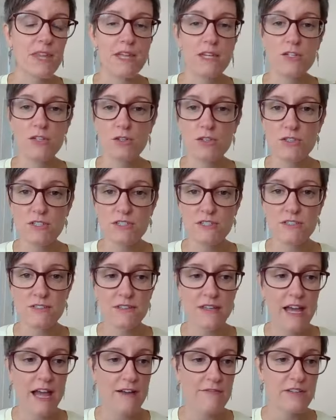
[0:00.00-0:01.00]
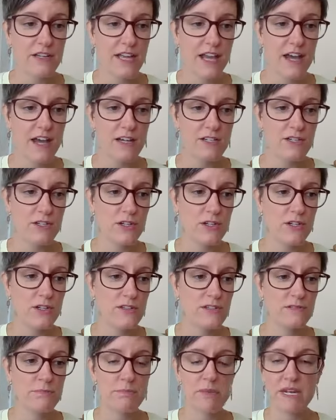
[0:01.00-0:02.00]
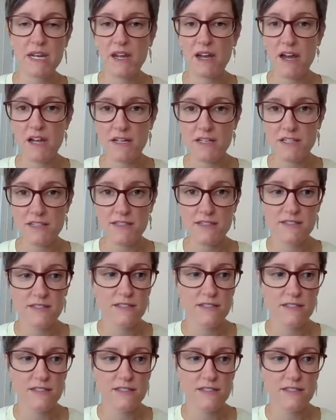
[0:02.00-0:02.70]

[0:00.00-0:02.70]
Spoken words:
Nuts, avocados, bananas,